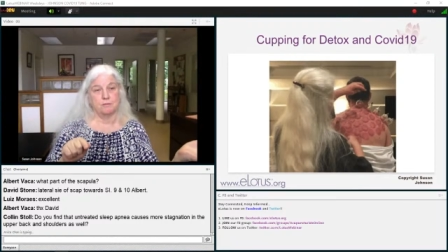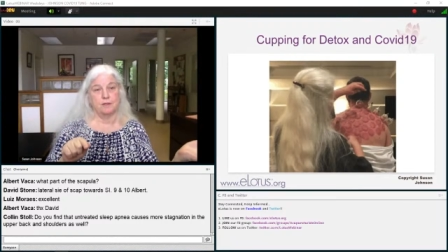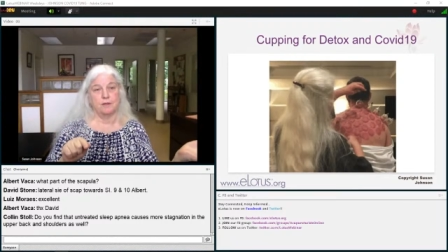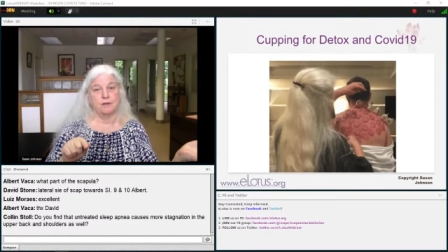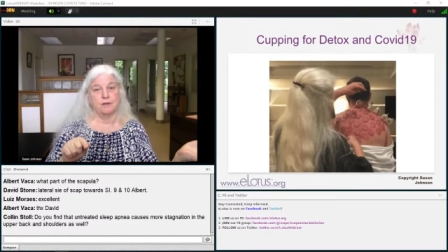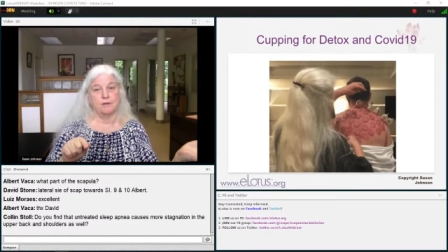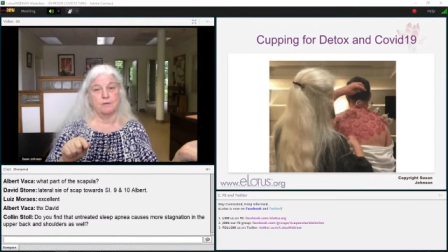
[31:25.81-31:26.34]

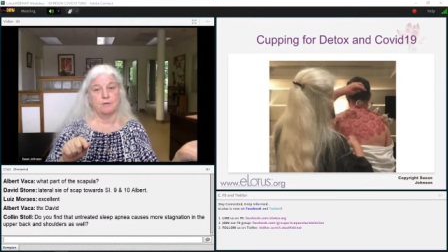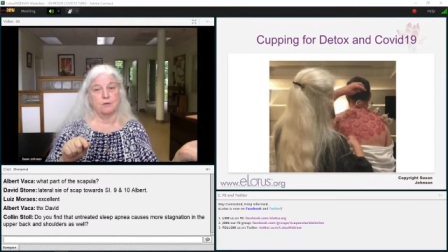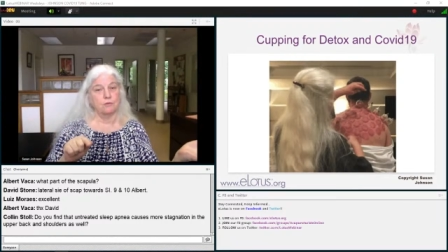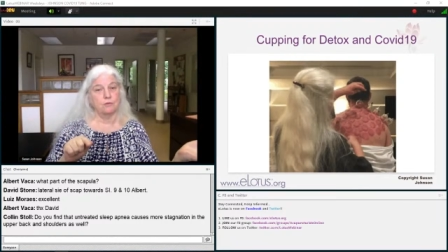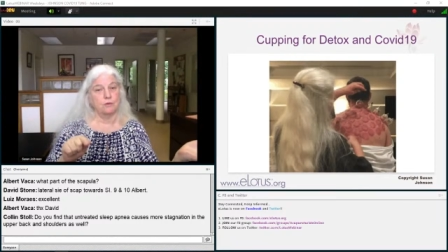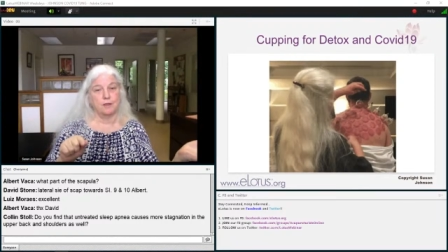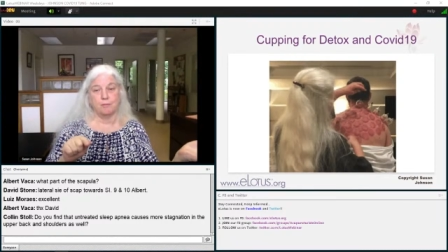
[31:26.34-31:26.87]
because
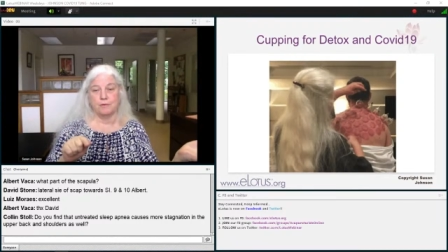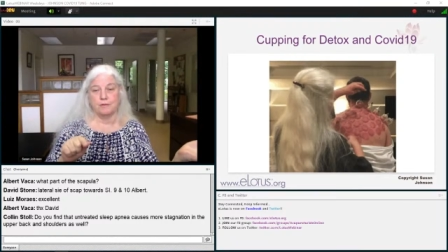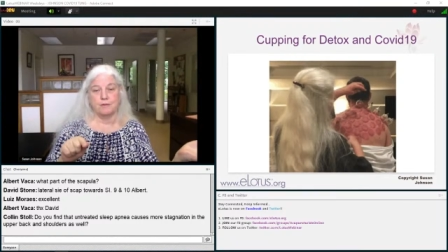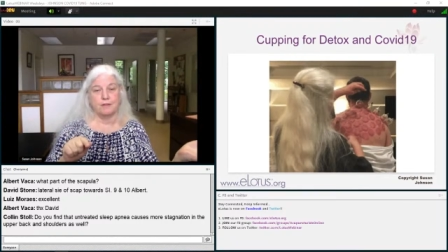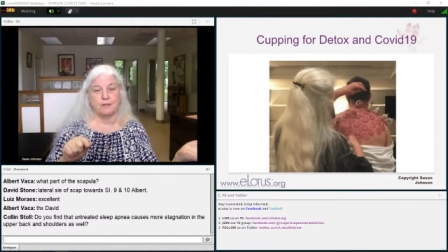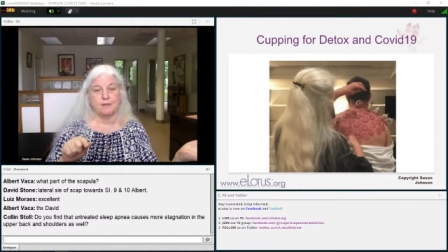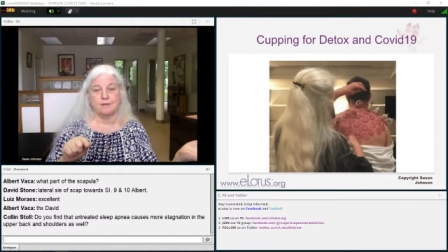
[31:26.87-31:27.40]
don't try to
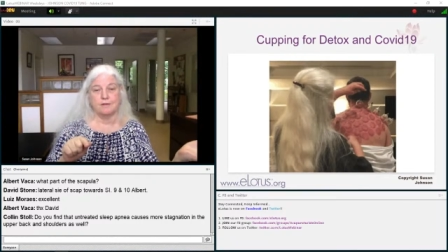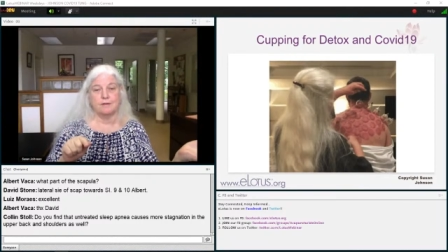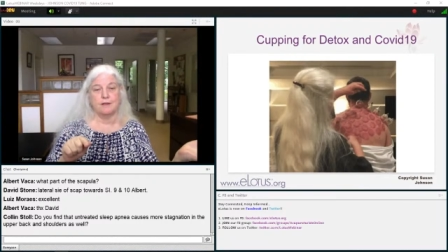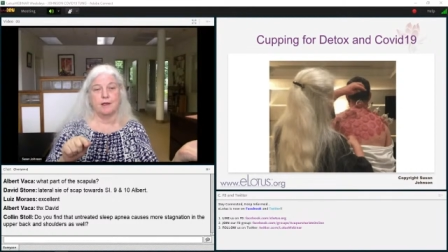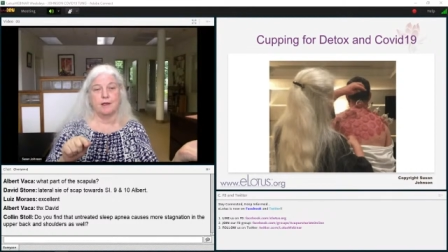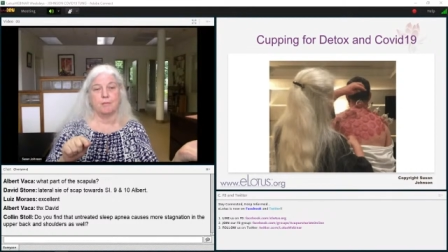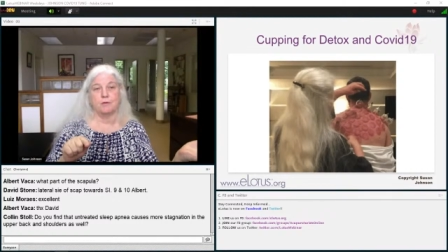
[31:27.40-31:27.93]
pretend it
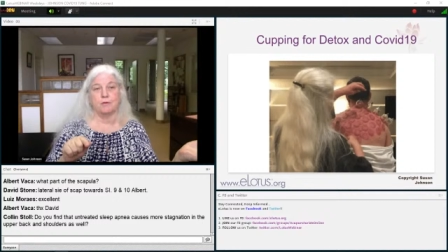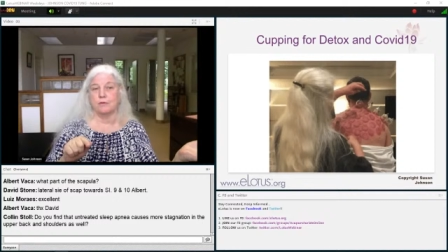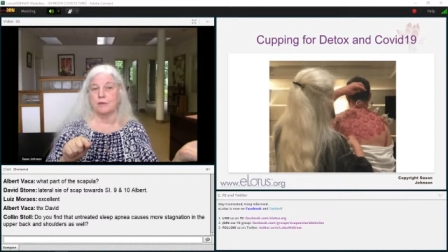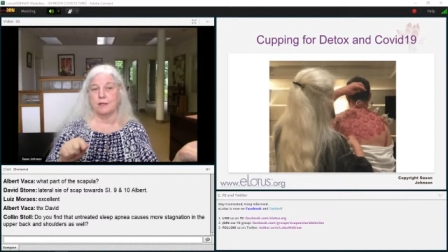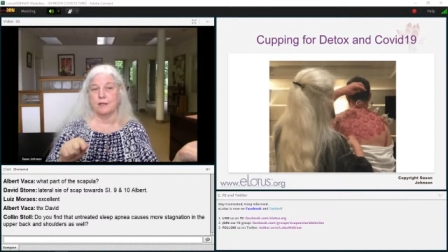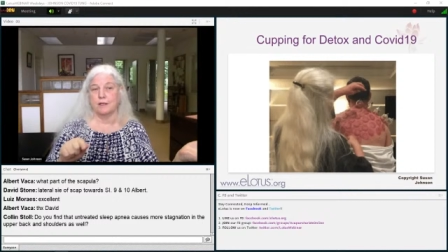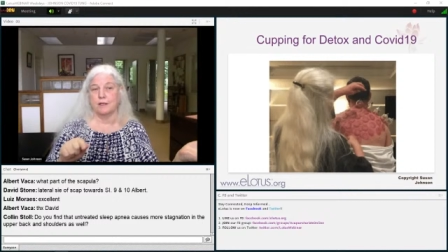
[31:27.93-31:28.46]
didn't happen or
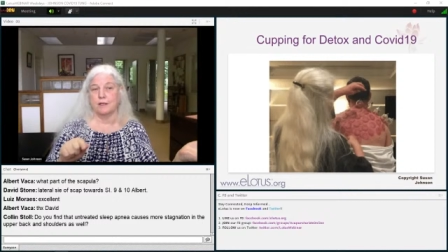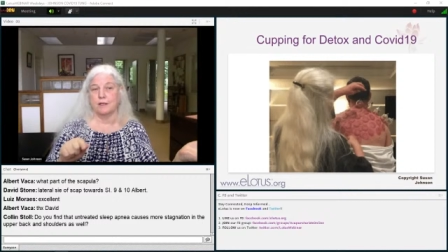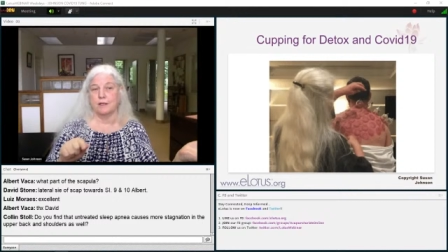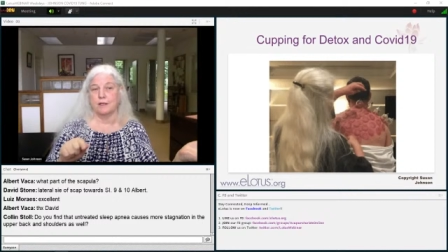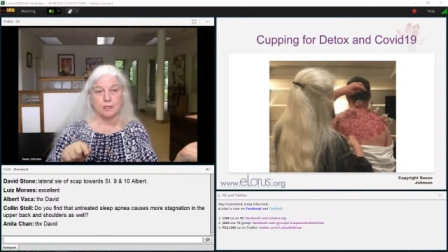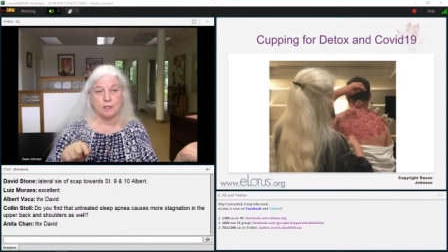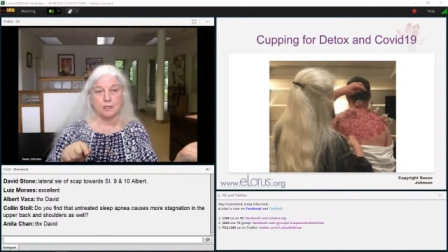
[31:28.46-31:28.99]
that it's a
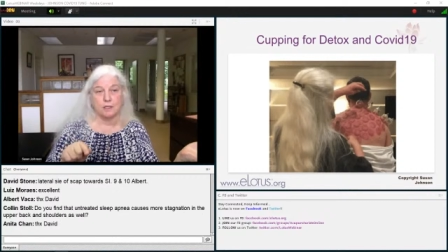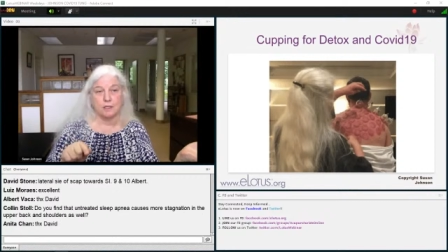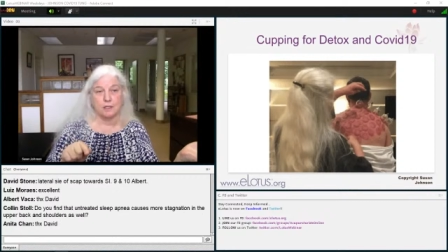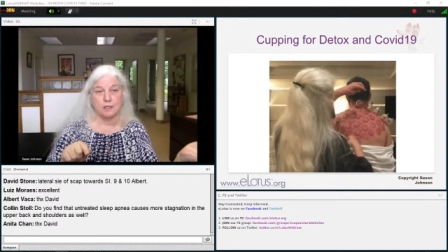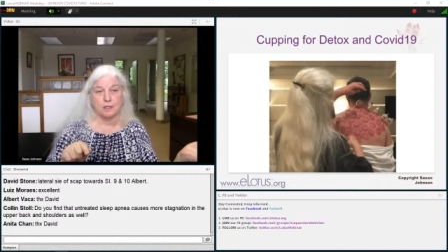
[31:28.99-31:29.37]
good thing.